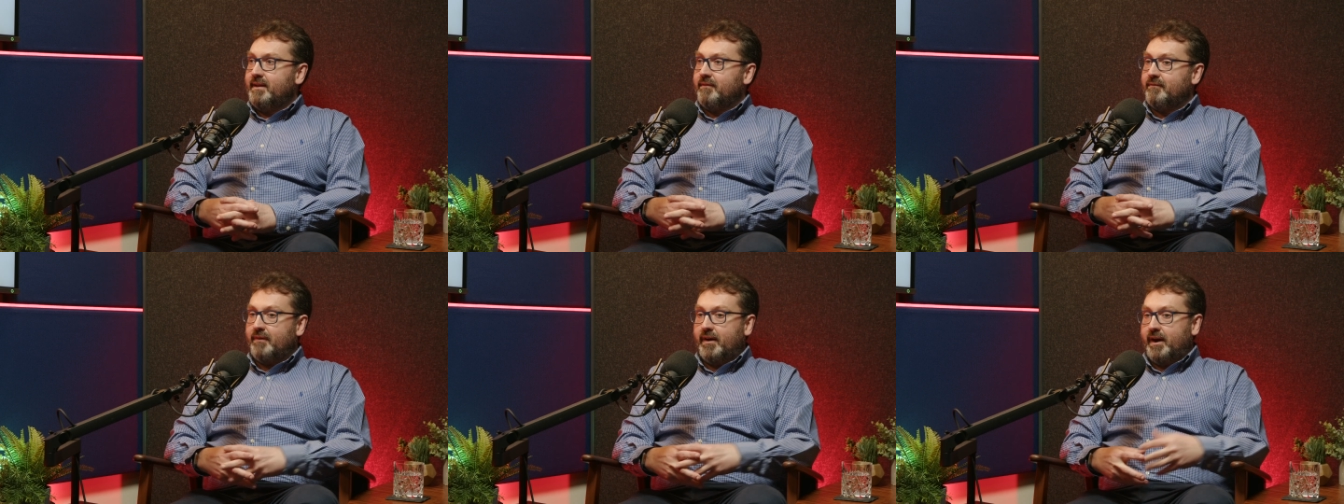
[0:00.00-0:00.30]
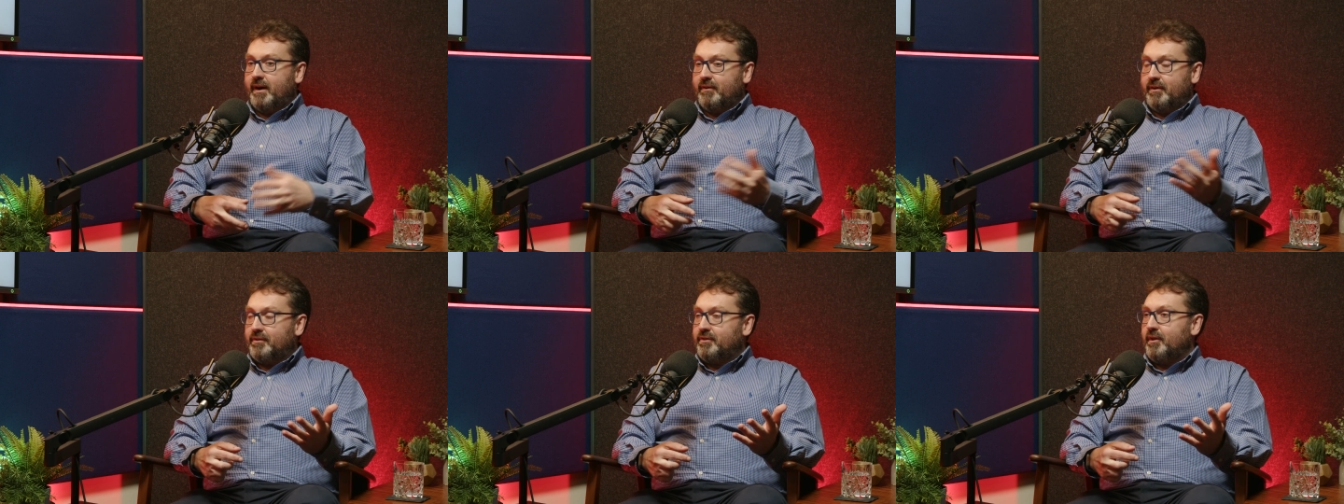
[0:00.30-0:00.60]

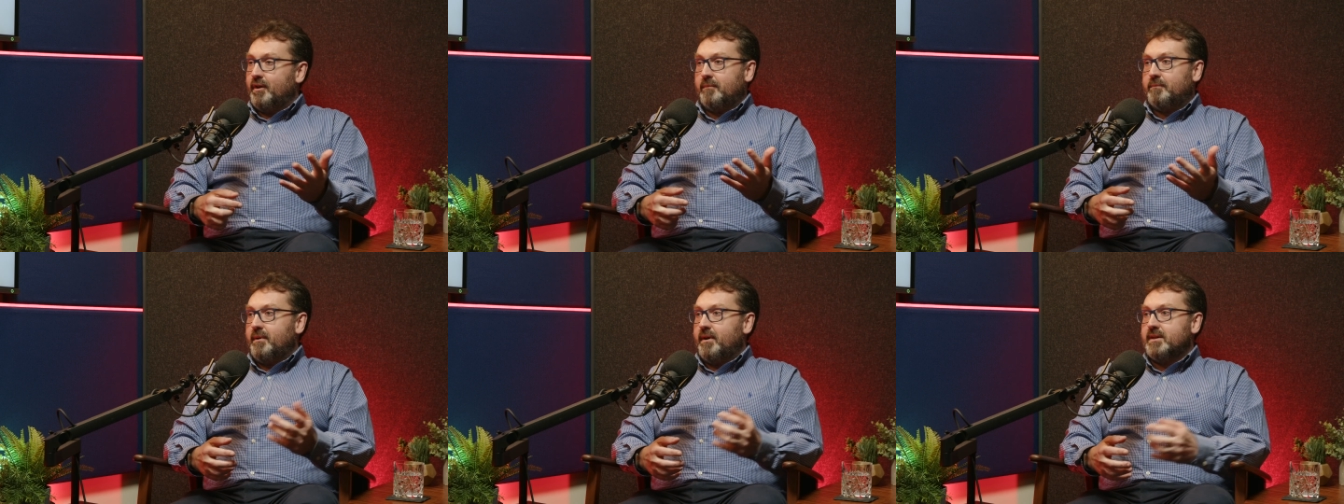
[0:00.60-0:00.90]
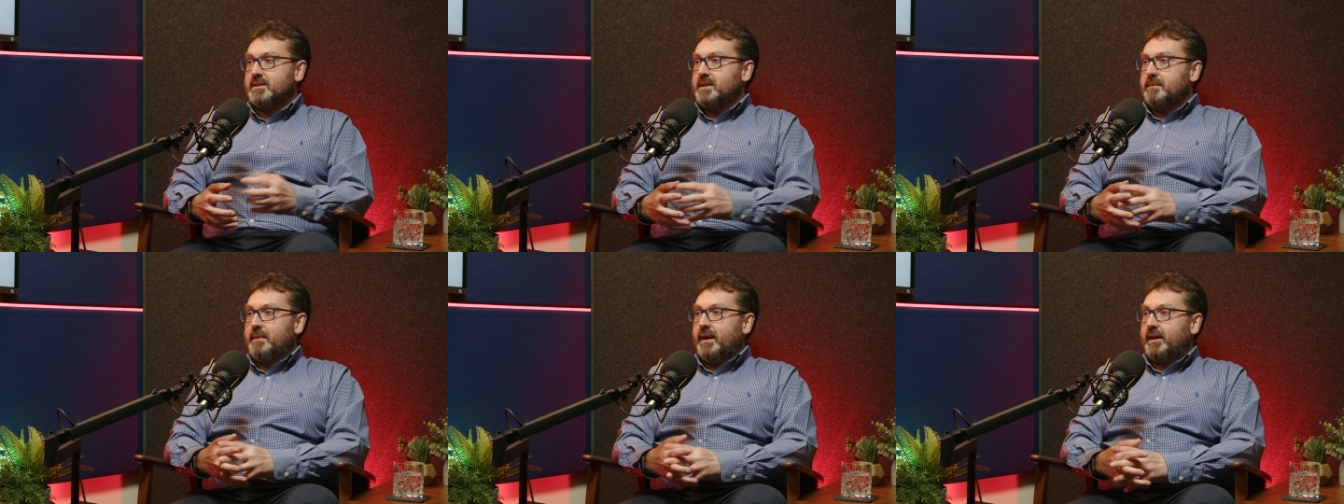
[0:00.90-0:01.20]
via a
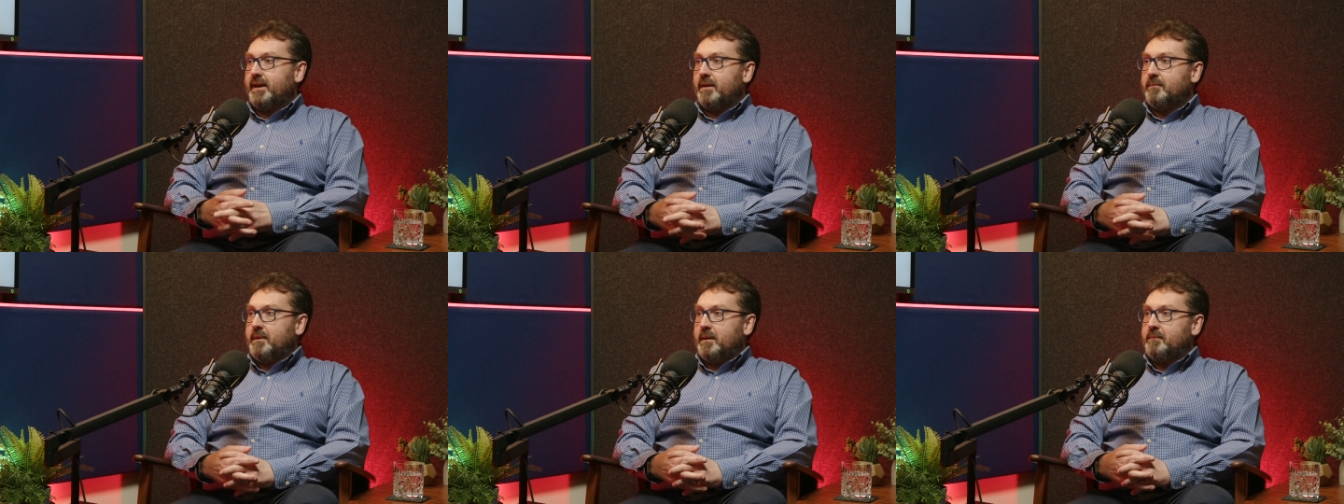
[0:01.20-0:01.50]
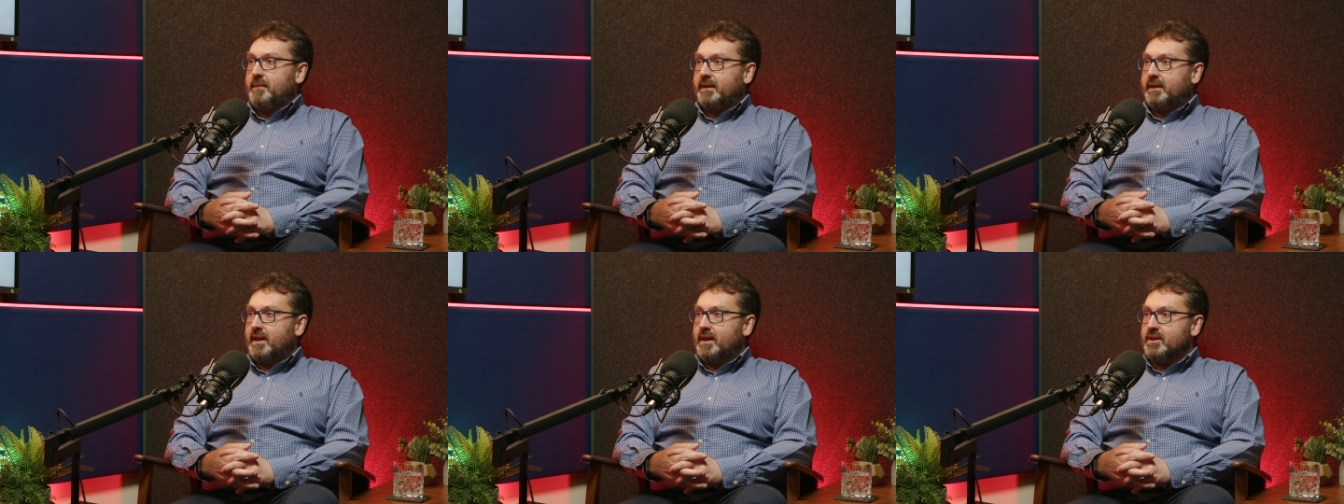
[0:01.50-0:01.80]
third-party backup
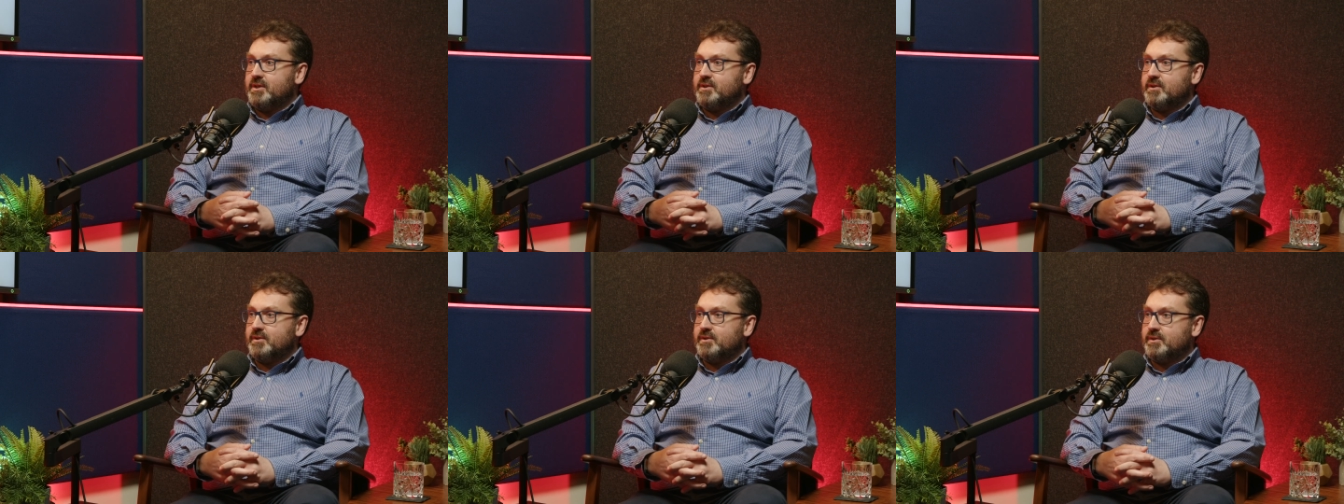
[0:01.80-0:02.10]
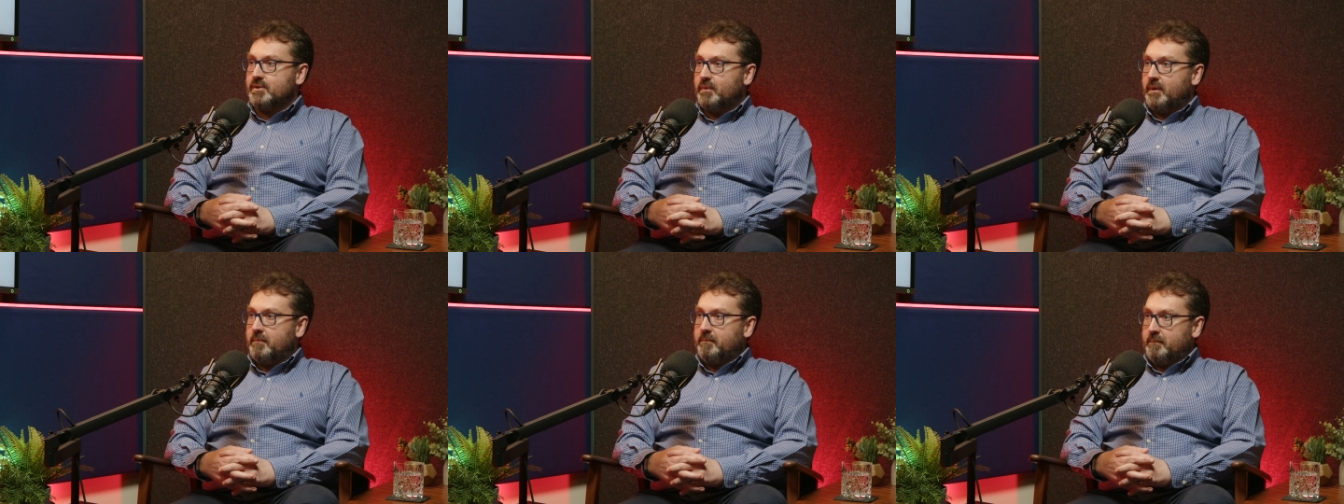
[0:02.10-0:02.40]
application
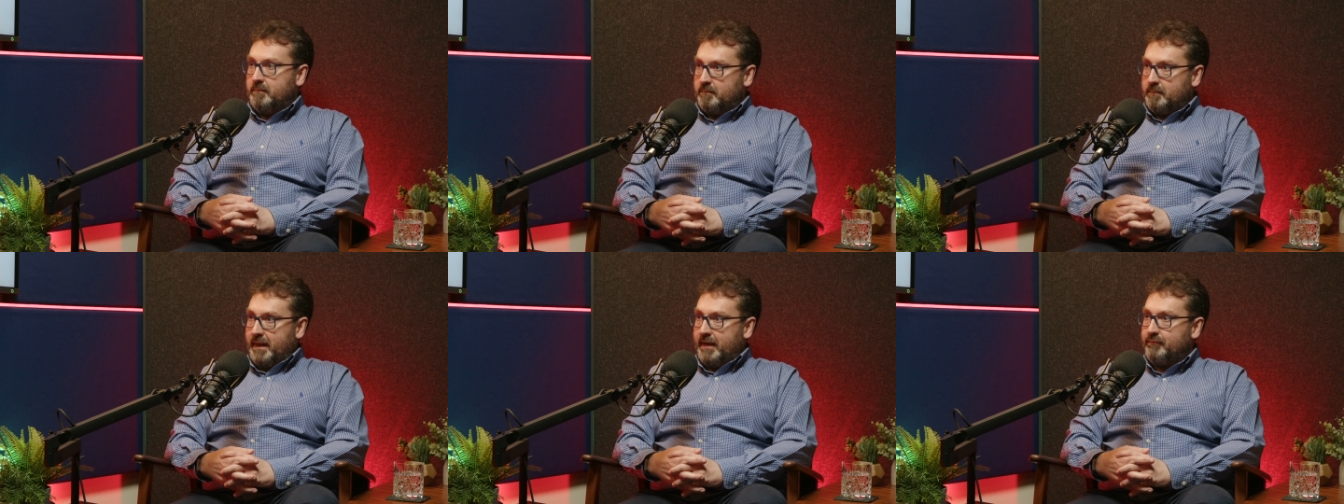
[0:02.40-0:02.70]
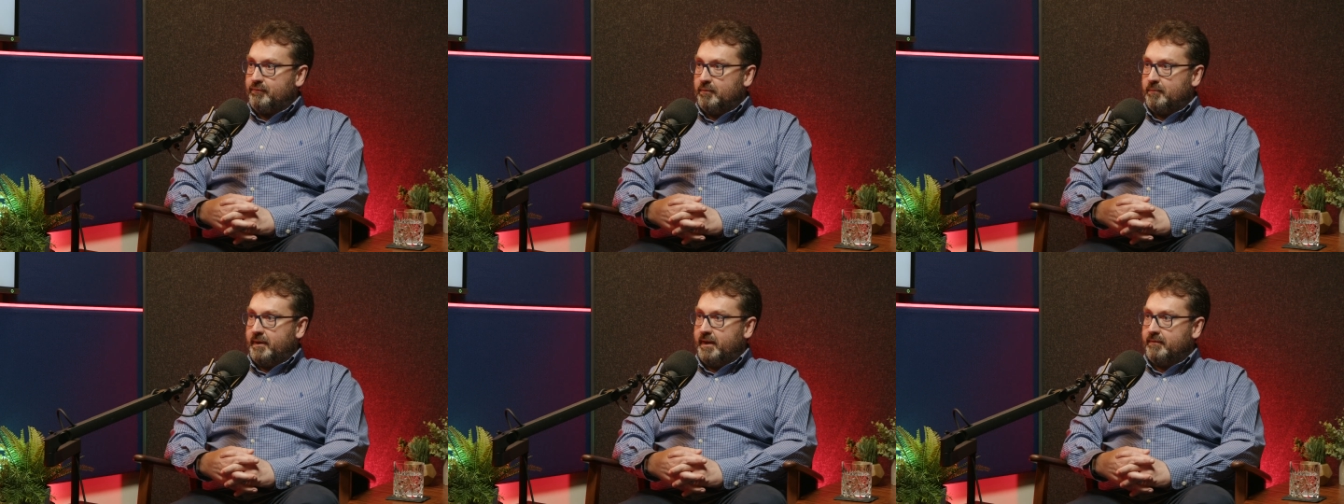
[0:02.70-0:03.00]
to a
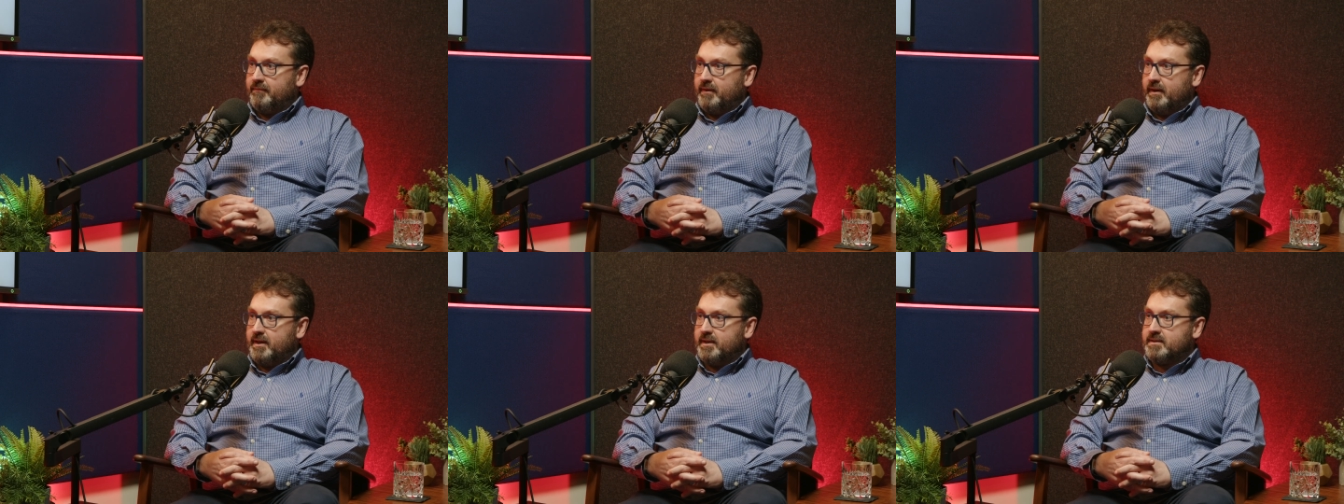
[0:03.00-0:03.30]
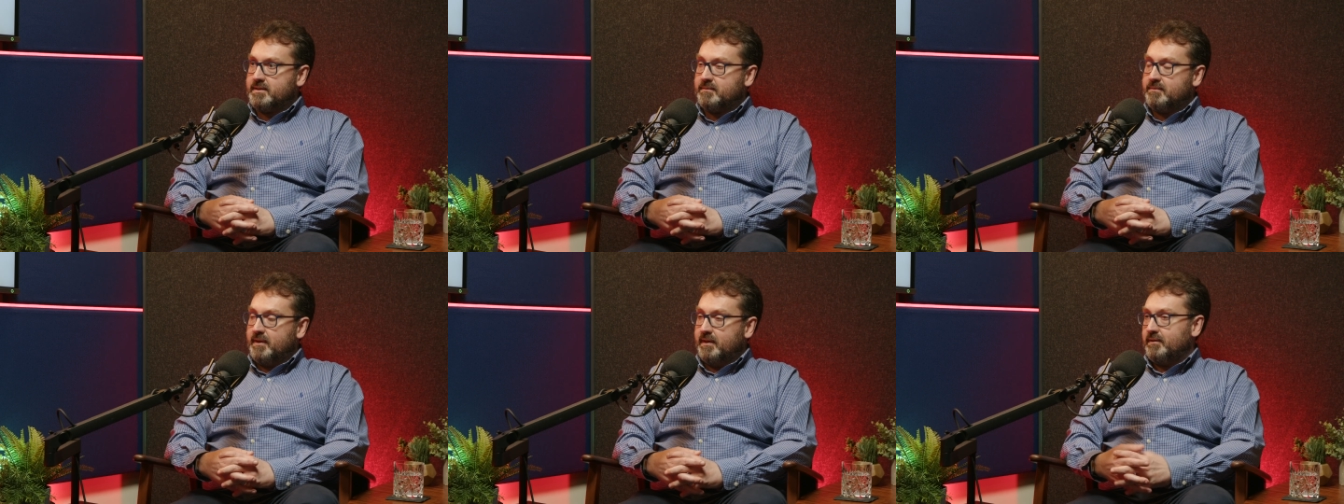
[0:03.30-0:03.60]
platform like
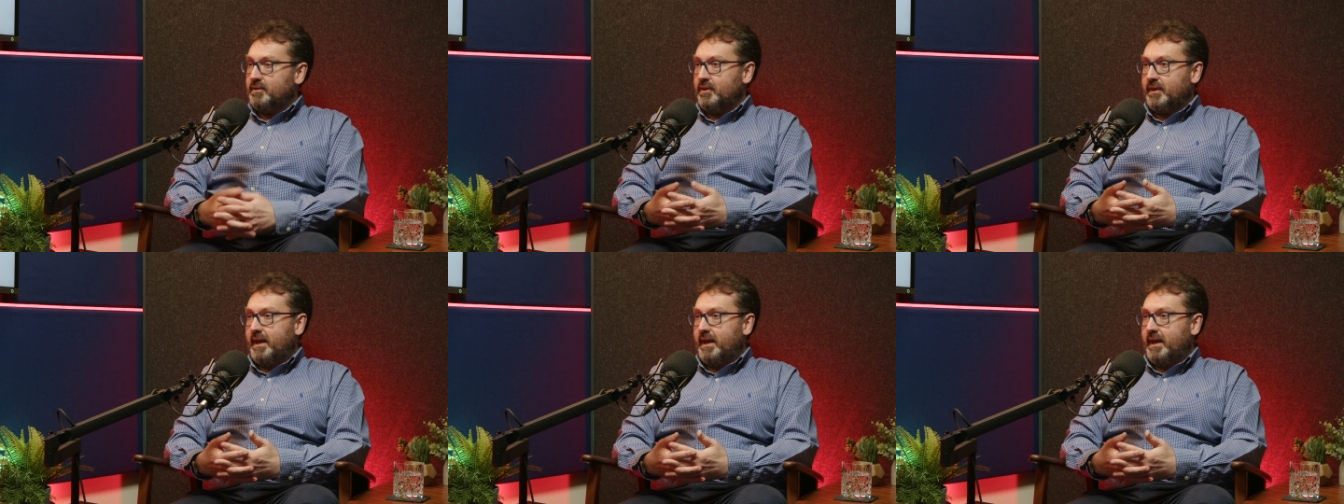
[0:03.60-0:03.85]
VAST, and you